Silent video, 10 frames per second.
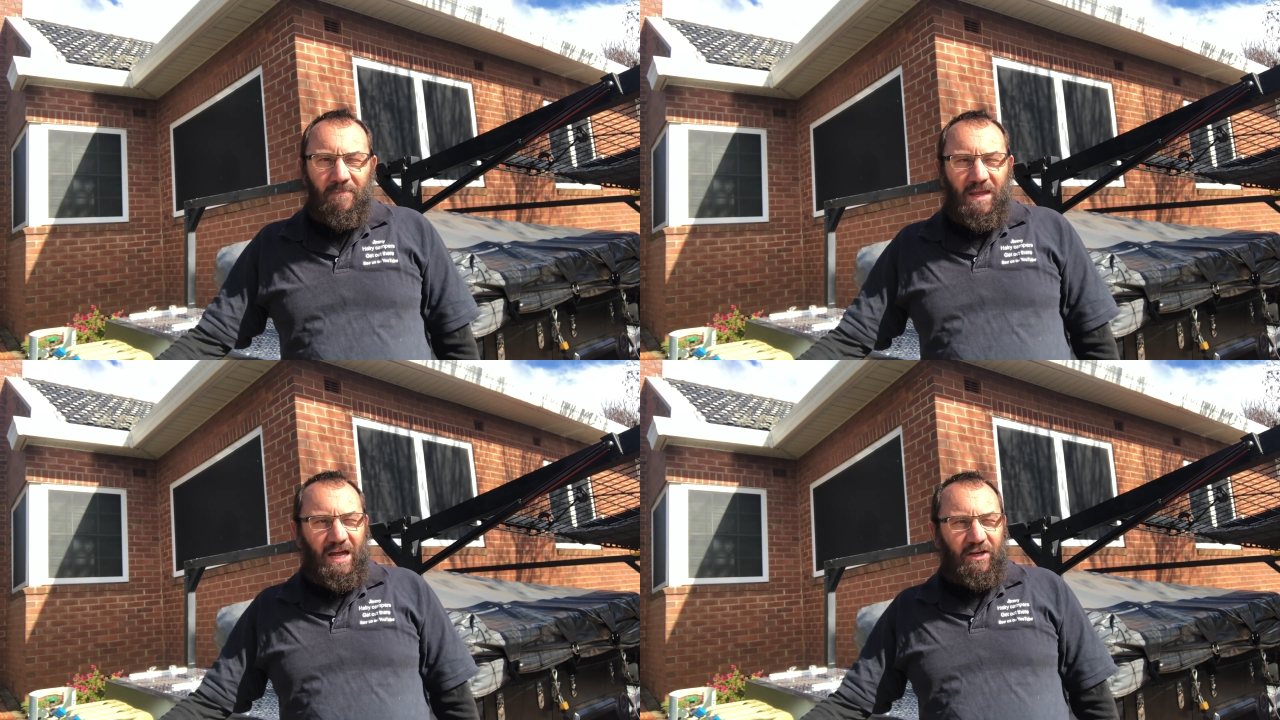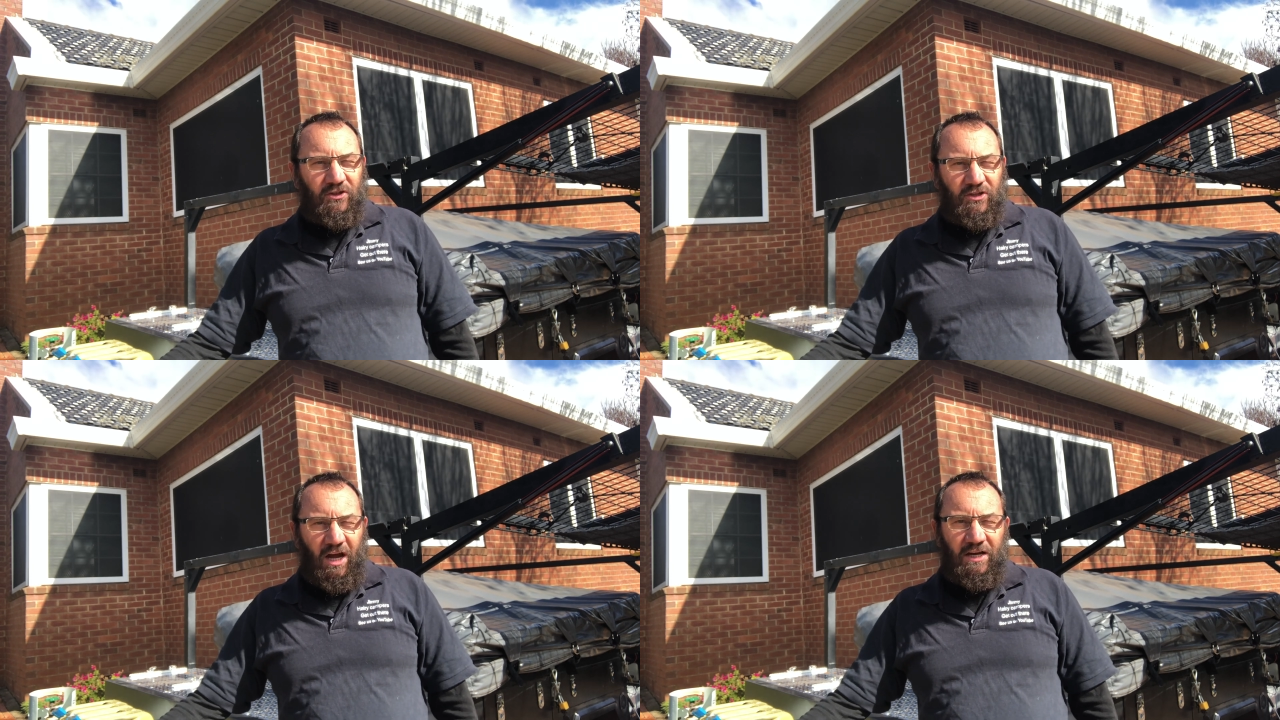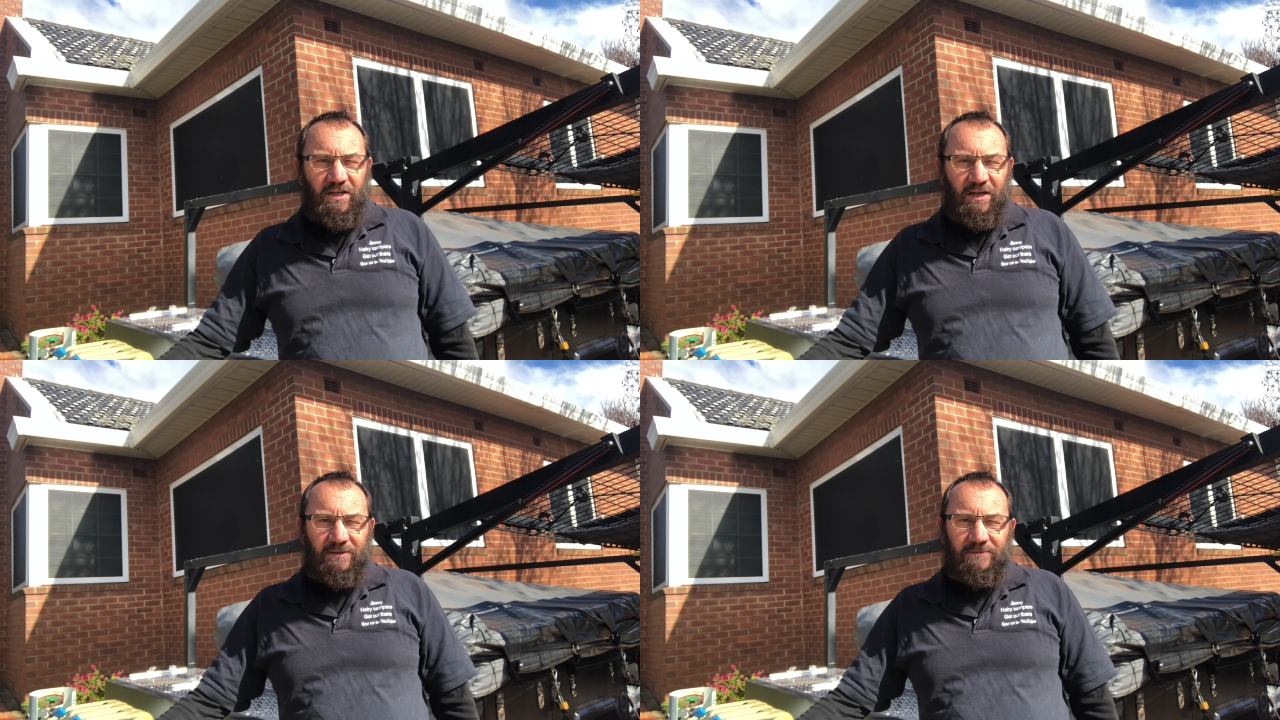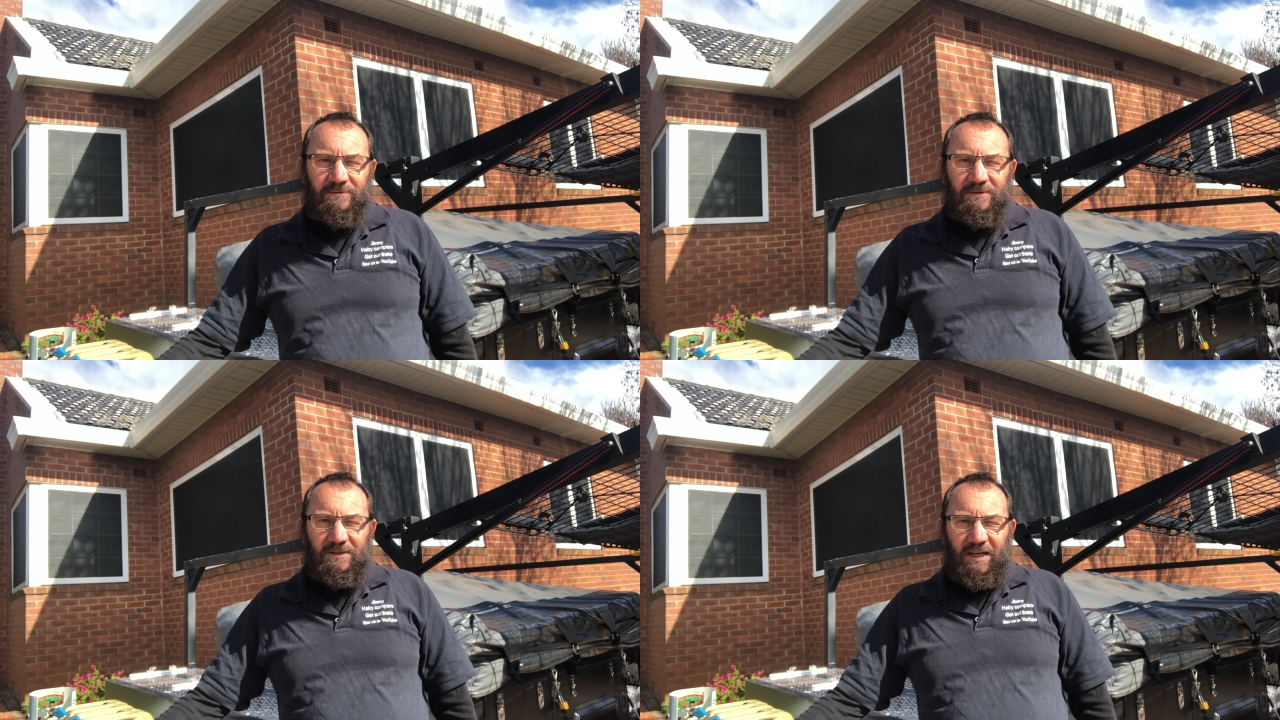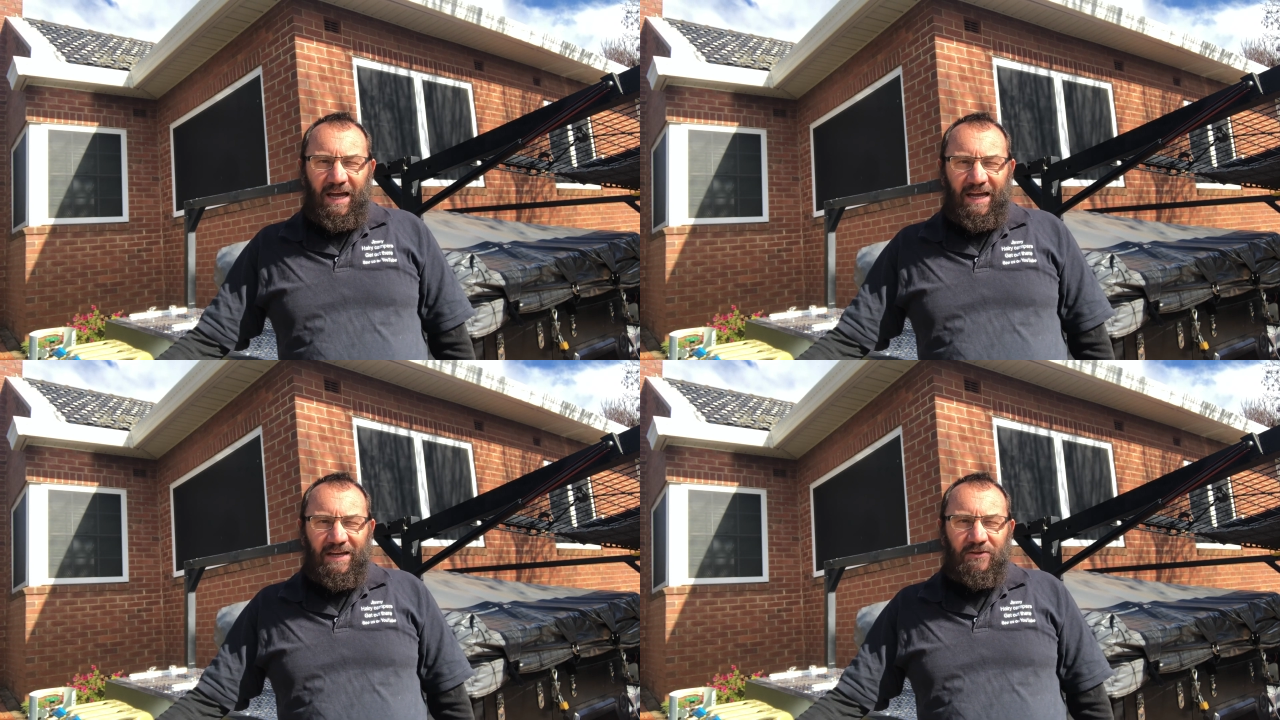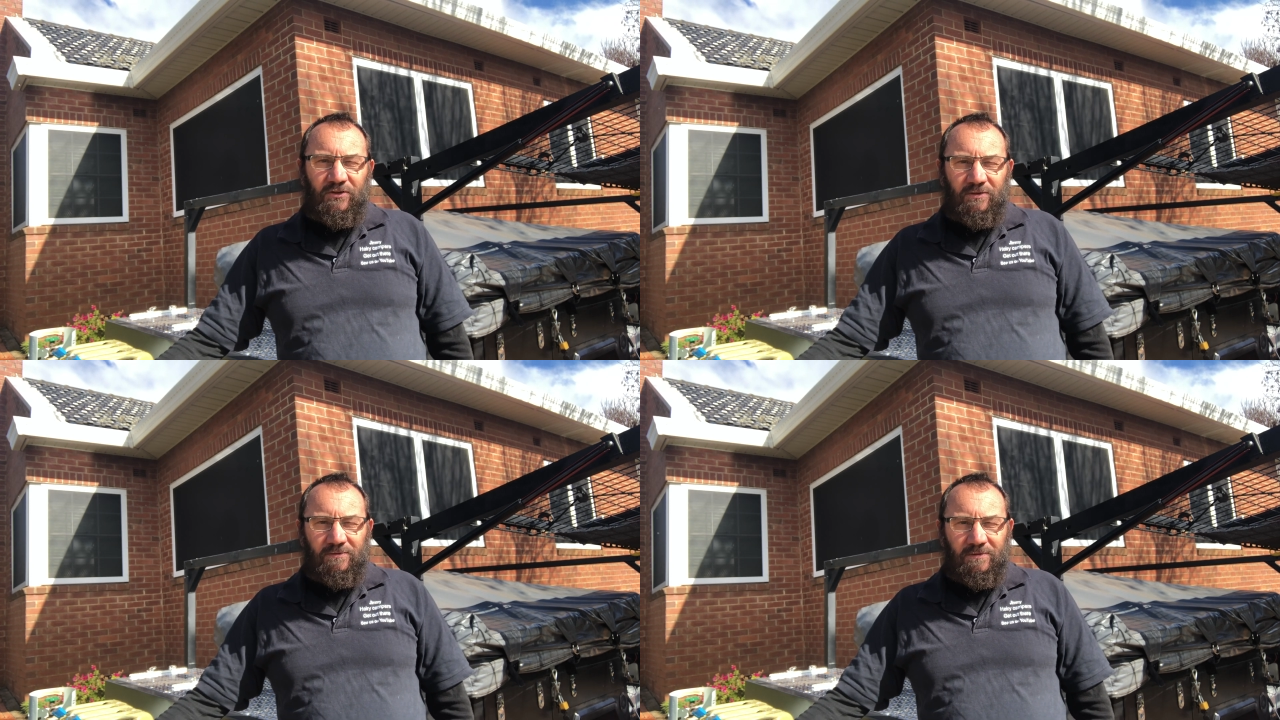Anastasia has